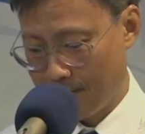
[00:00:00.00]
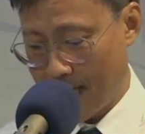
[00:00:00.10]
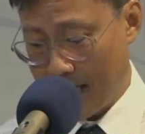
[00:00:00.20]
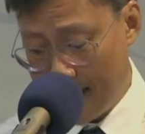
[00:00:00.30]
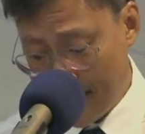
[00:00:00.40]

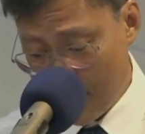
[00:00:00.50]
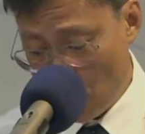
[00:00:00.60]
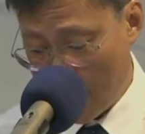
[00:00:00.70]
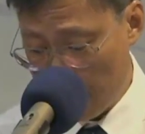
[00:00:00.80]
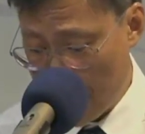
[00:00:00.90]
And this is
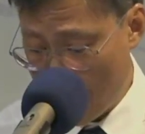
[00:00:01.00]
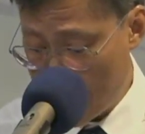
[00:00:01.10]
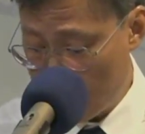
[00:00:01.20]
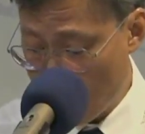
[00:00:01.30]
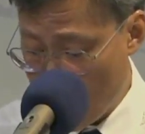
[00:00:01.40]
what Mary
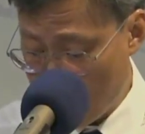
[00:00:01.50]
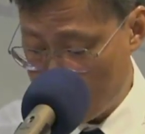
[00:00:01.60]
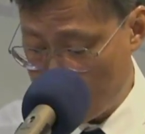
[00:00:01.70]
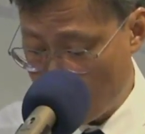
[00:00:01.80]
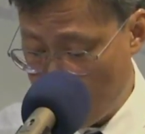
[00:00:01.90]
and Martha,
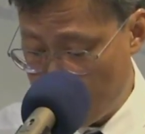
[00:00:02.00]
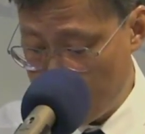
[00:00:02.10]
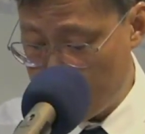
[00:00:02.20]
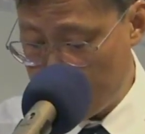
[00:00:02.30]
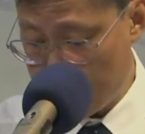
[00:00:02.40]
the grieving
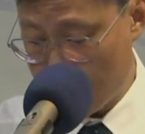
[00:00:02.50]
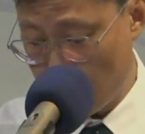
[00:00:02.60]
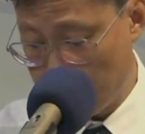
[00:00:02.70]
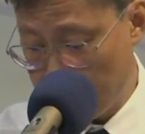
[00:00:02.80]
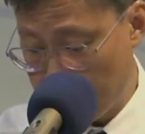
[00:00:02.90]
sisters,
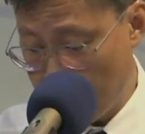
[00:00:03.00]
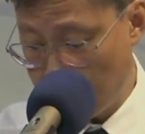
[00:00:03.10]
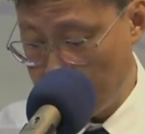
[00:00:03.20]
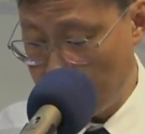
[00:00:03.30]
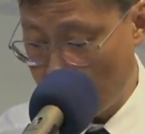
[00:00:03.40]
will
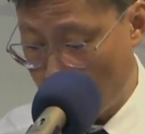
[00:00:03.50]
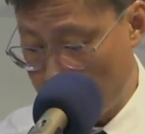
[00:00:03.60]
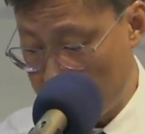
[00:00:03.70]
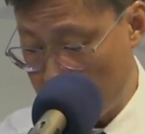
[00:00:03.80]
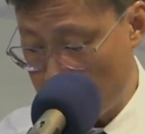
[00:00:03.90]
discover in their
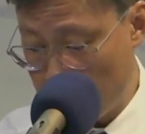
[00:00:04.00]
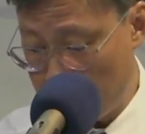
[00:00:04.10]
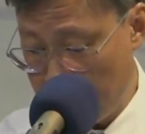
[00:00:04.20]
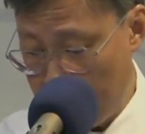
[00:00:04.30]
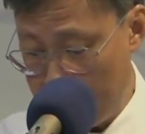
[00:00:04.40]
conversation
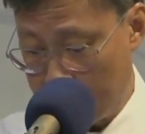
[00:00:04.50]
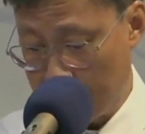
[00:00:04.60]
today.